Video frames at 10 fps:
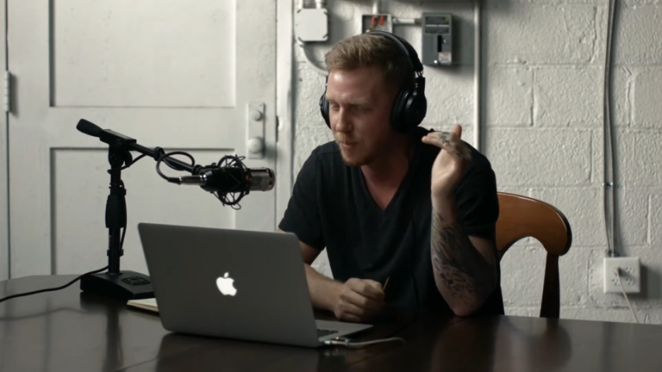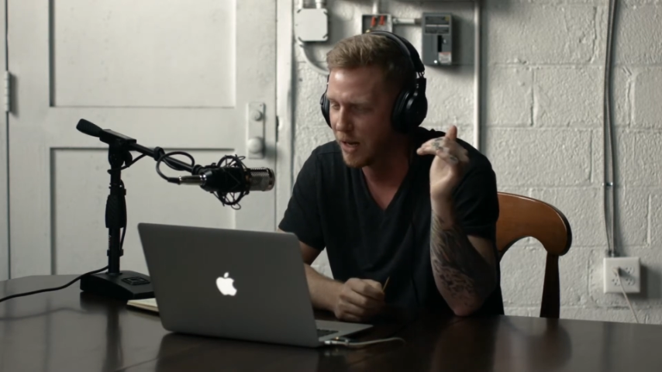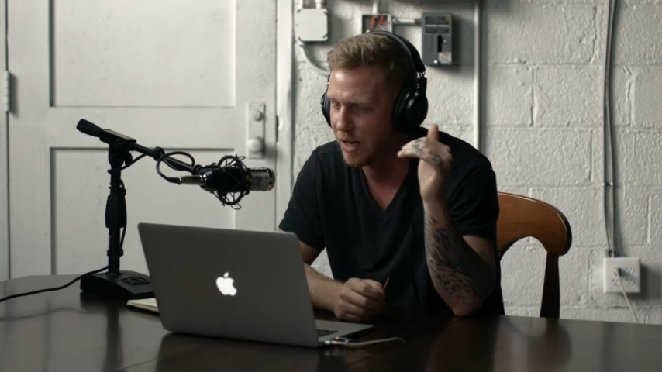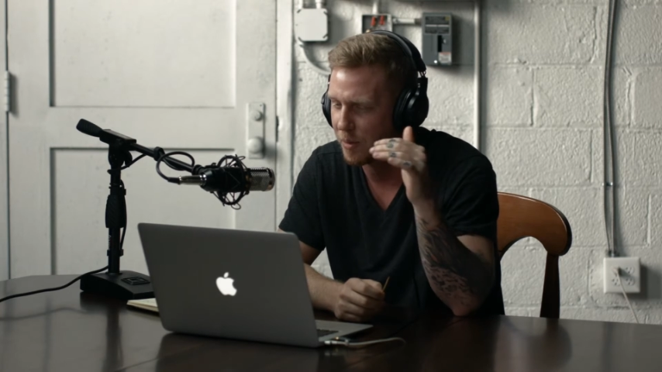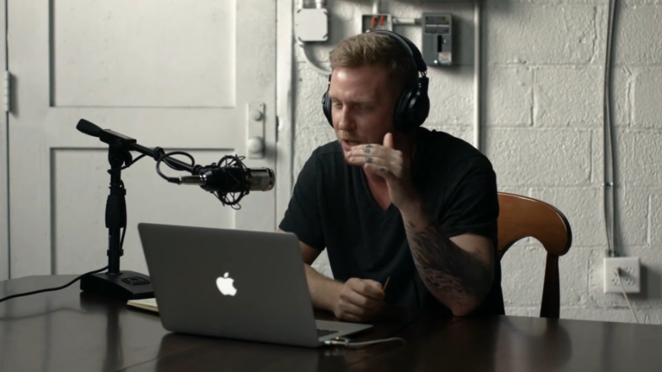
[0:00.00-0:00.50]

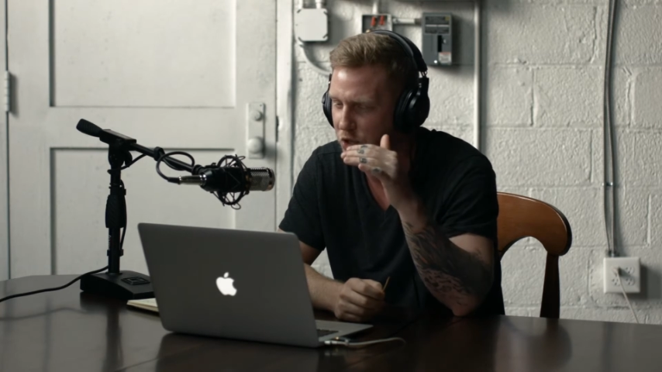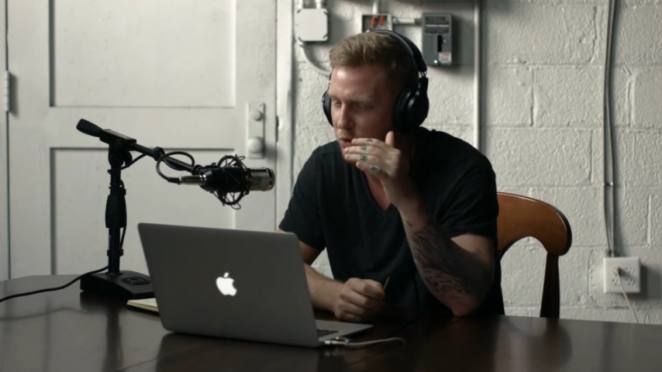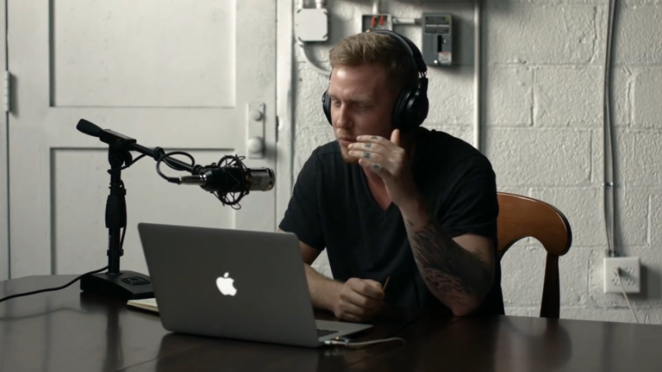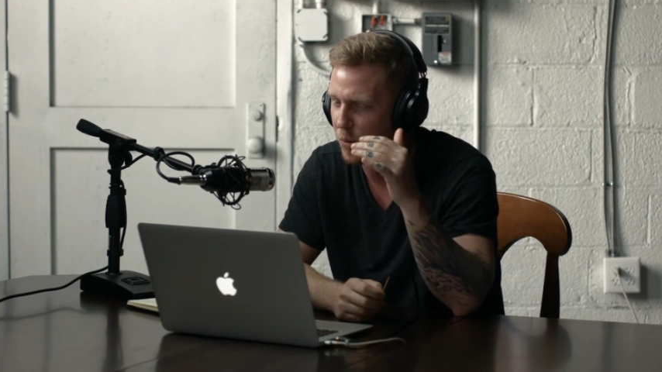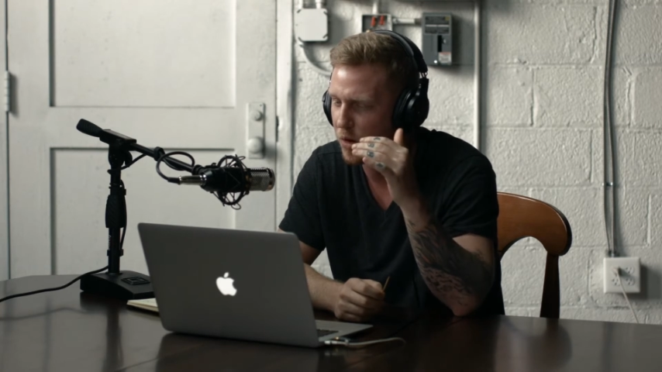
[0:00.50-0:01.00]
paint a
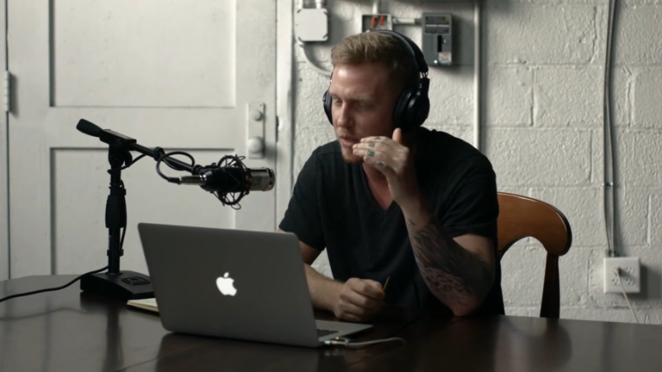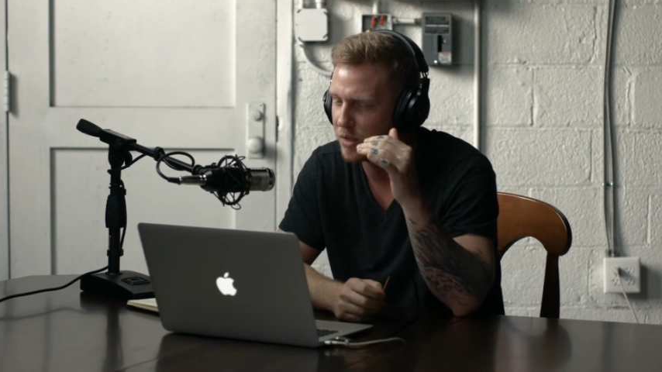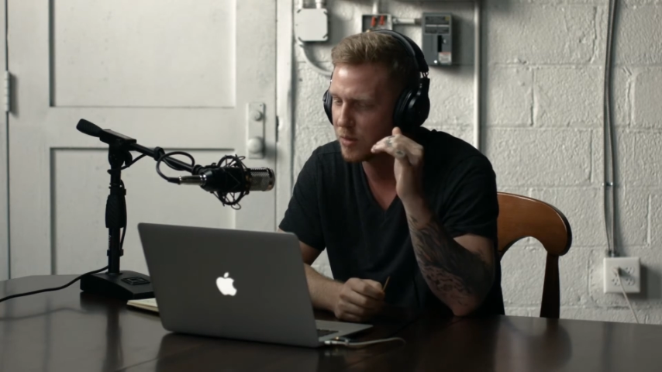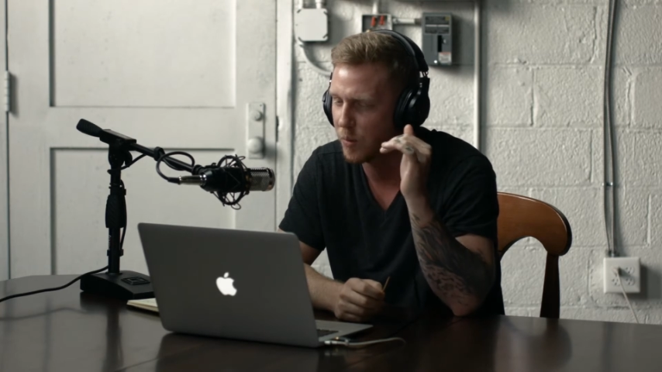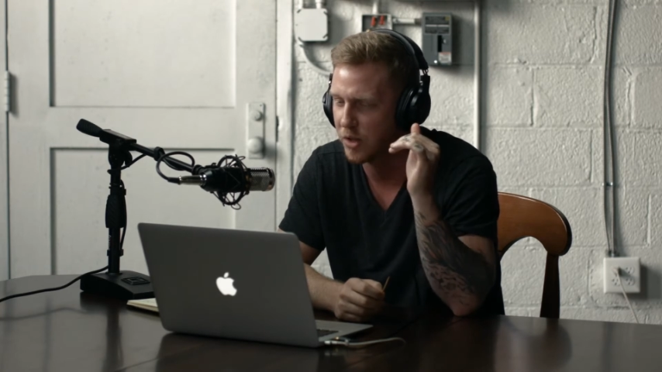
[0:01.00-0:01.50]
picture for
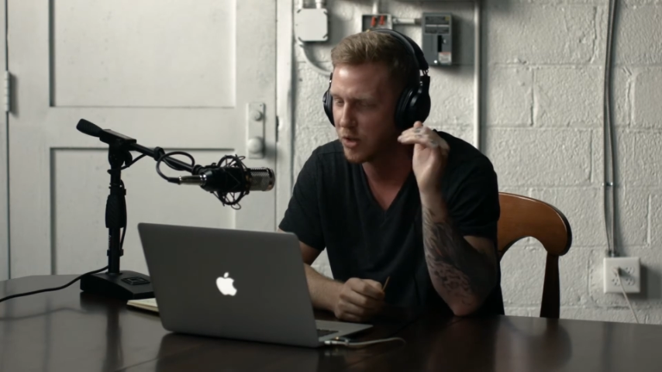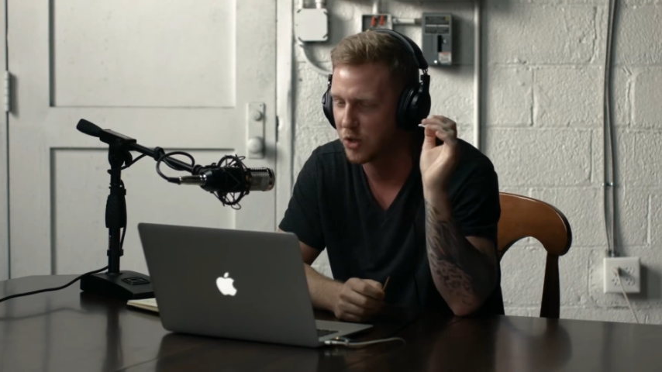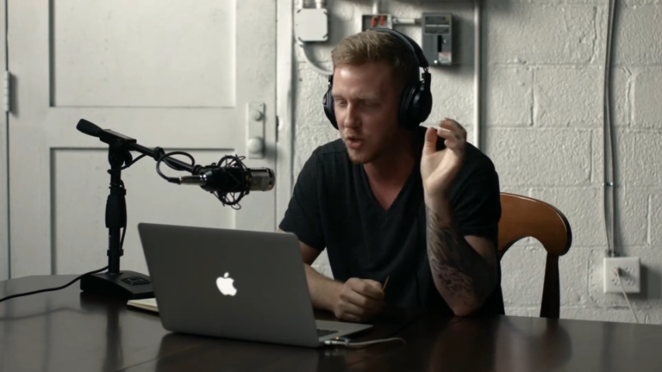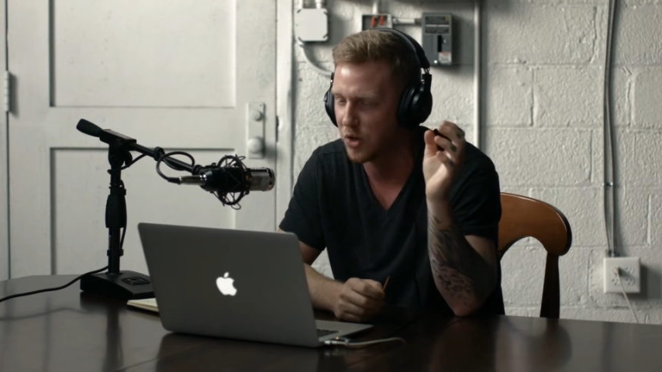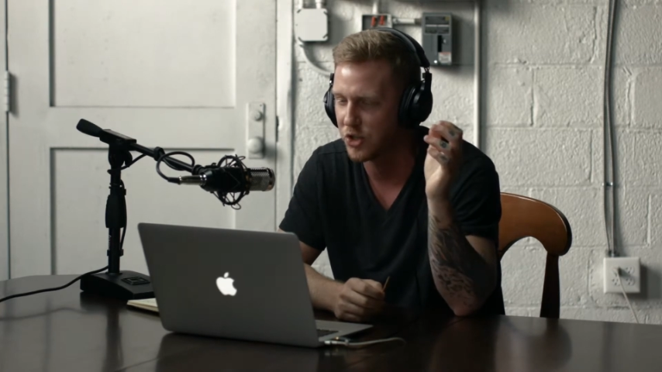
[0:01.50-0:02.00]
us, whether you start